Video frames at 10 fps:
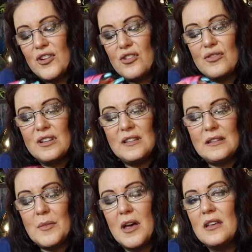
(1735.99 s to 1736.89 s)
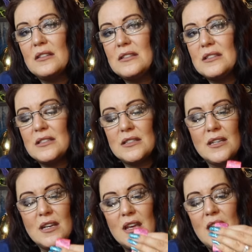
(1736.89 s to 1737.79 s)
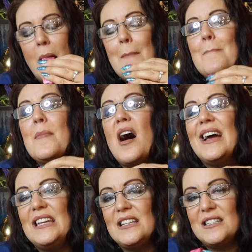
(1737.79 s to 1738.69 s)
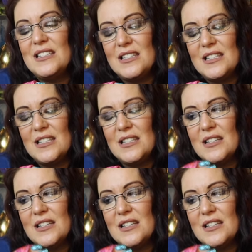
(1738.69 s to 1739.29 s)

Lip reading: for Christmas. Might.